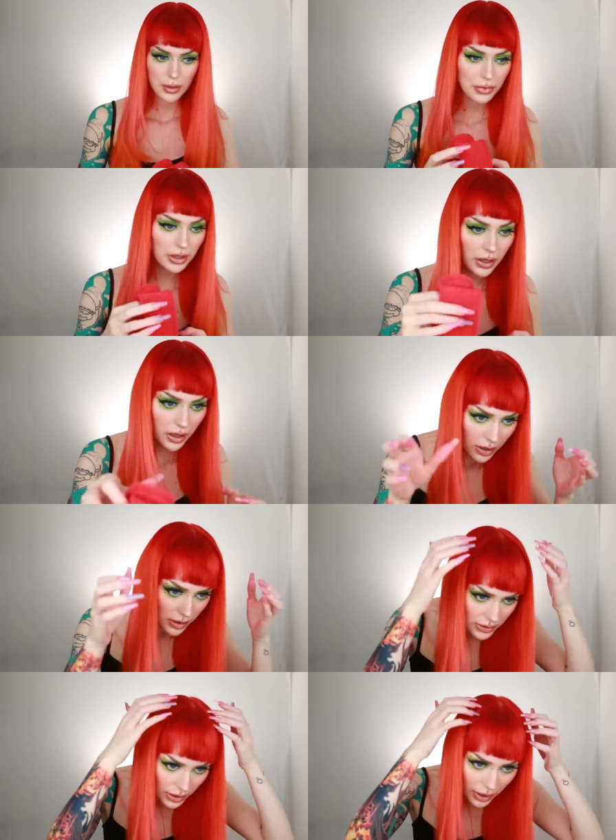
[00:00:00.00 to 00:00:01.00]

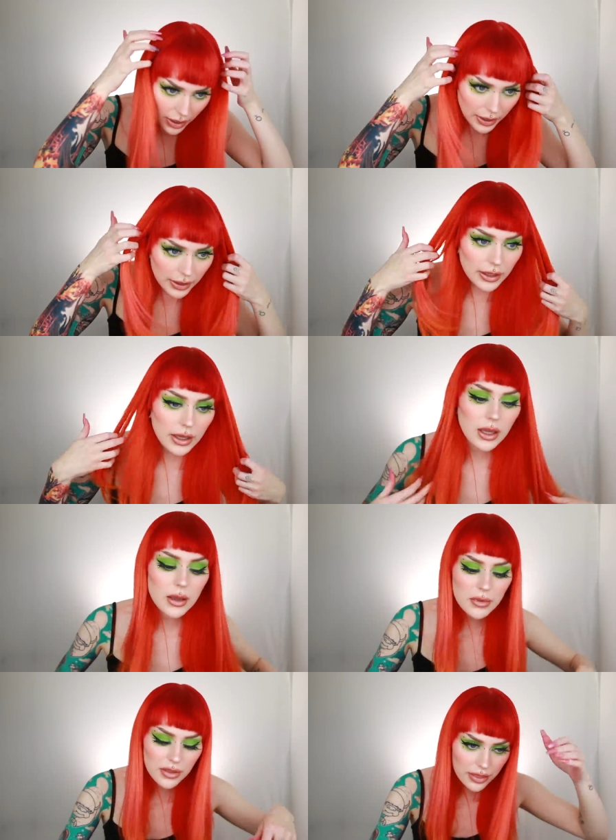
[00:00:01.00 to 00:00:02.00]
because I
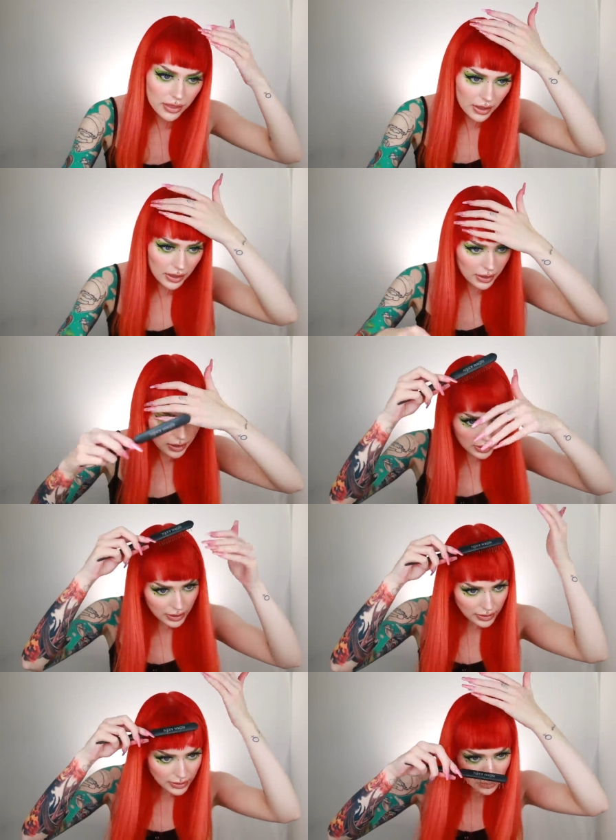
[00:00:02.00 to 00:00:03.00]
am
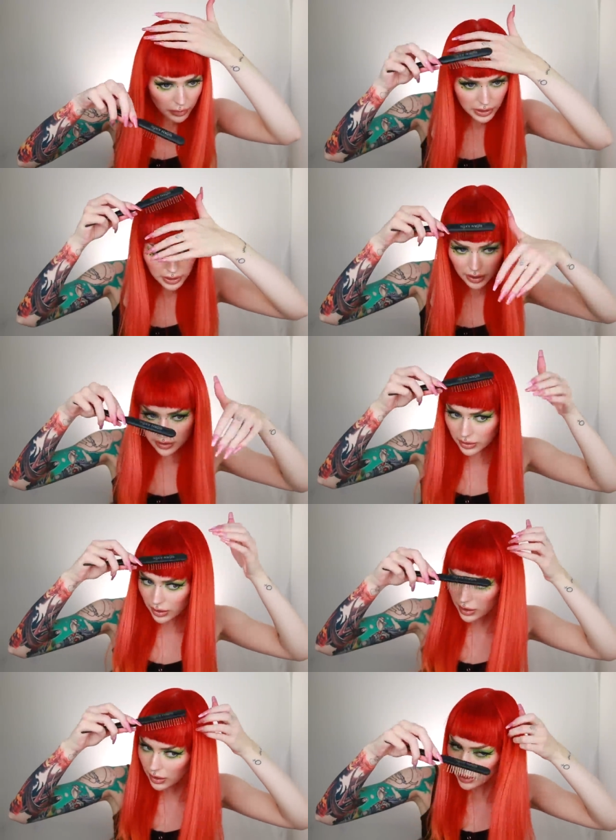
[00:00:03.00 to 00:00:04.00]
thinking that we are
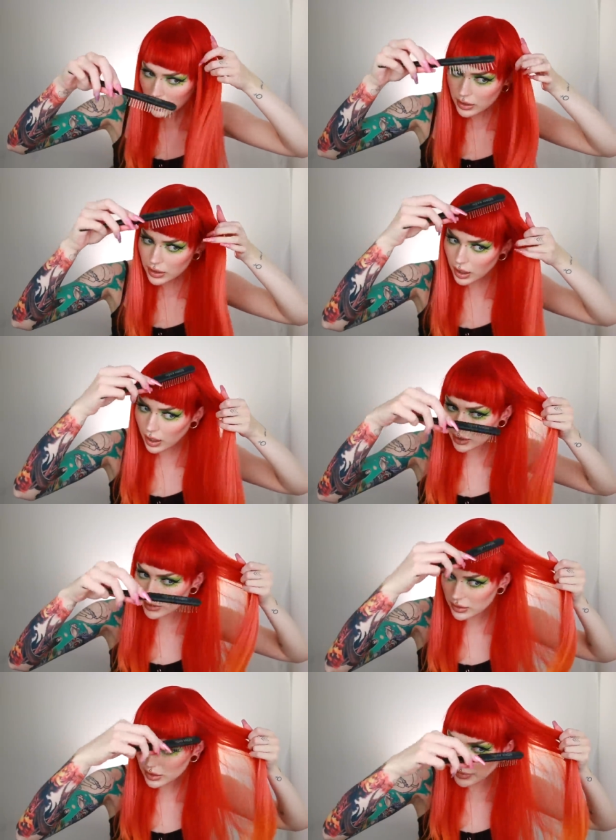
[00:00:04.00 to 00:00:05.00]
gonna cut the